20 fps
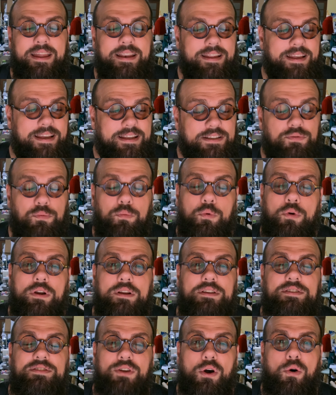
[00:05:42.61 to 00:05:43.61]
And it's
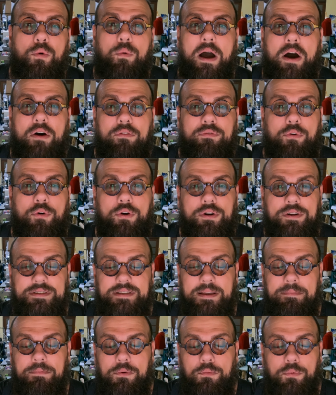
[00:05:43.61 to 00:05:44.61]
worked so well for
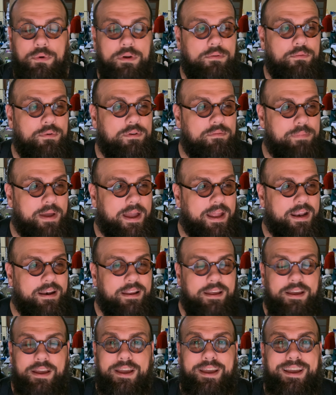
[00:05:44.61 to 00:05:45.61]
us. I mean, we've been
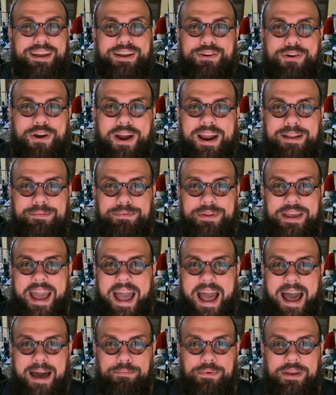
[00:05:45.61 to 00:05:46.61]
incredibly
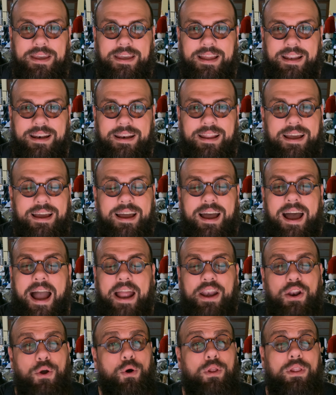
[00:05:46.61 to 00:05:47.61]
happy. And
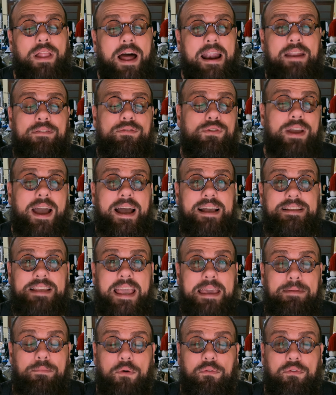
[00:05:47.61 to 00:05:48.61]
I know a lot of you guys
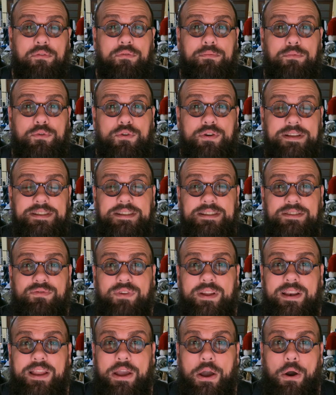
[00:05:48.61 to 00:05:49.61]
came over from Chris's
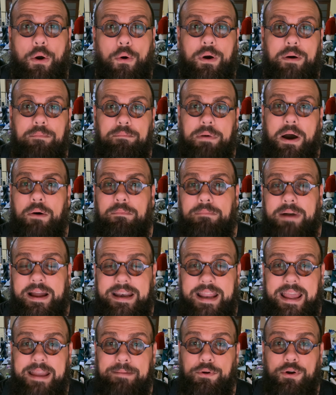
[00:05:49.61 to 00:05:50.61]
video about my
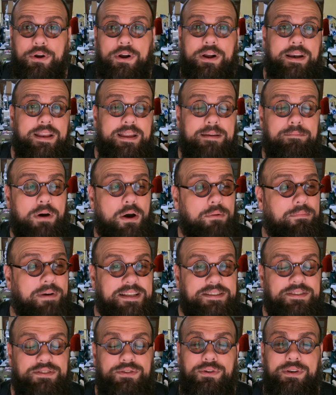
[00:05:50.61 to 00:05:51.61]
neighborhood and about my
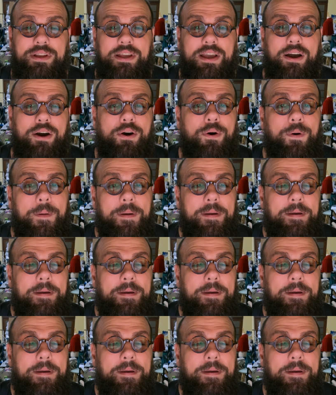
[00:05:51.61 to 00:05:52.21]
studio.